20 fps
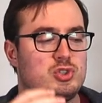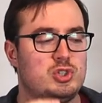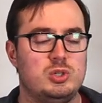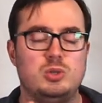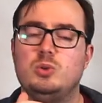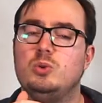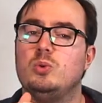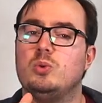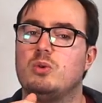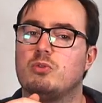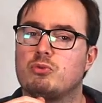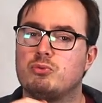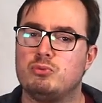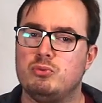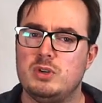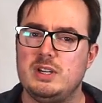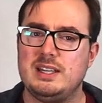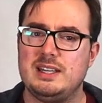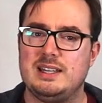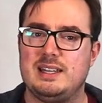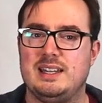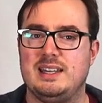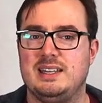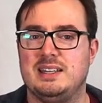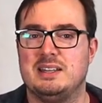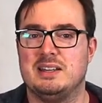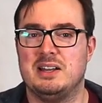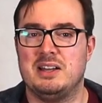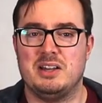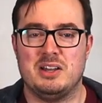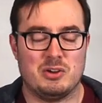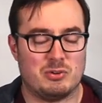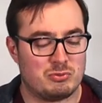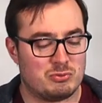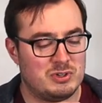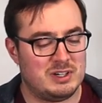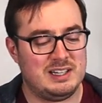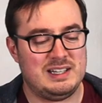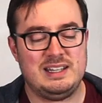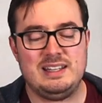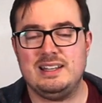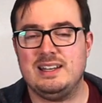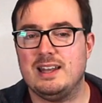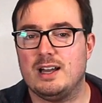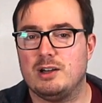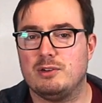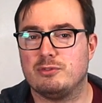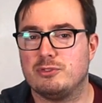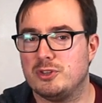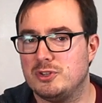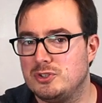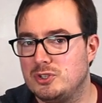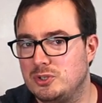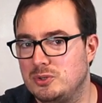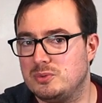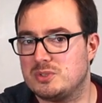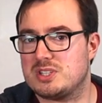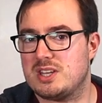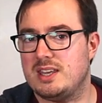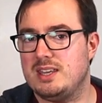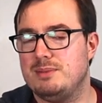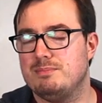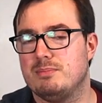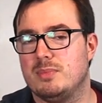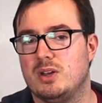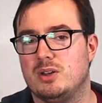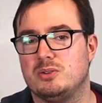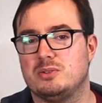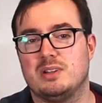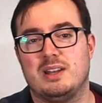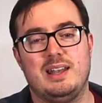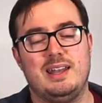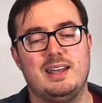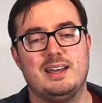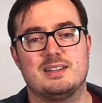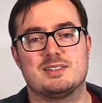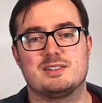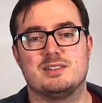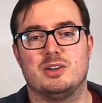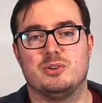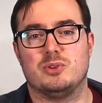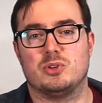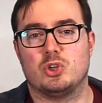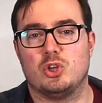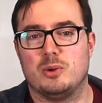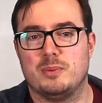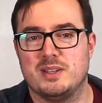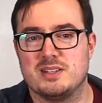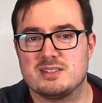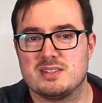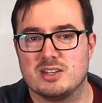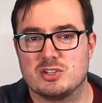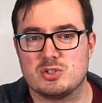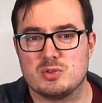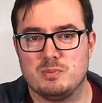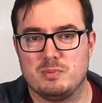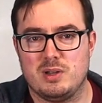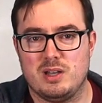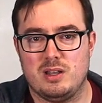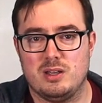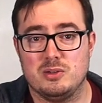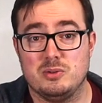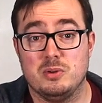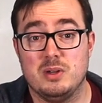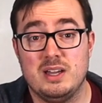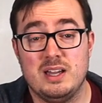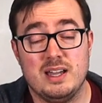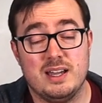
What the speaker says: Do you really, really love the new team mode? Let us know in the comments section below.